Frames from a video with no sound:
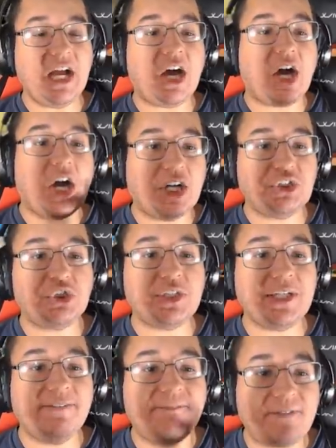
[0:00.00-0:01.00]

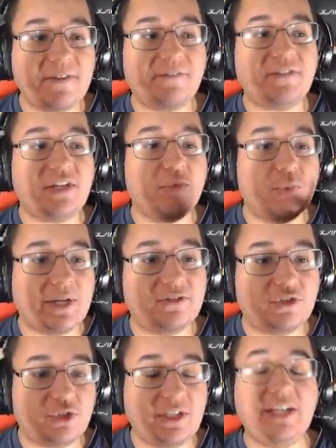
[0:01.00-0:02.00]
150 win
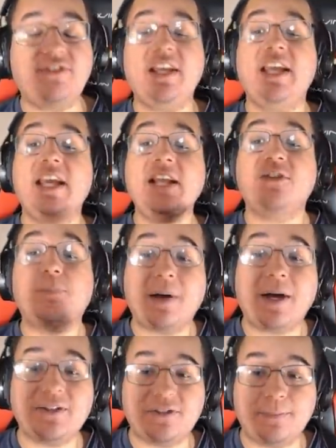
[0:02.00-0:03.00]
streaks. It is
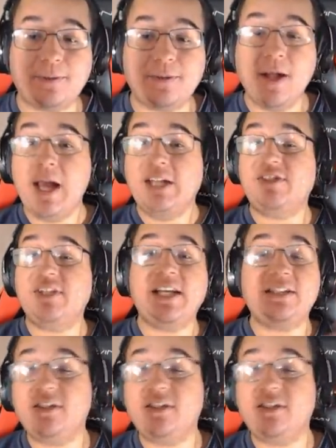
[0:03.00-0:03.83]
possible to get